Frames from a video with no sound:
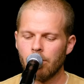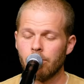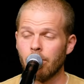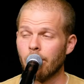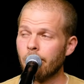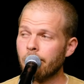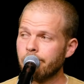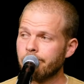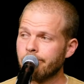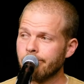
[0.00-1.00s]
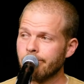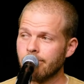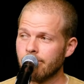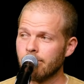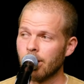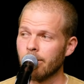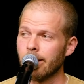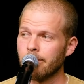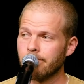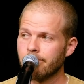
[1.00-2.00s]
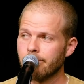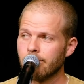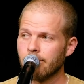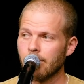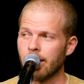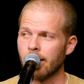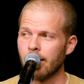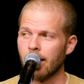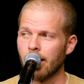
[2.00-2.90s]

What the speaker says: so, okay, I get it.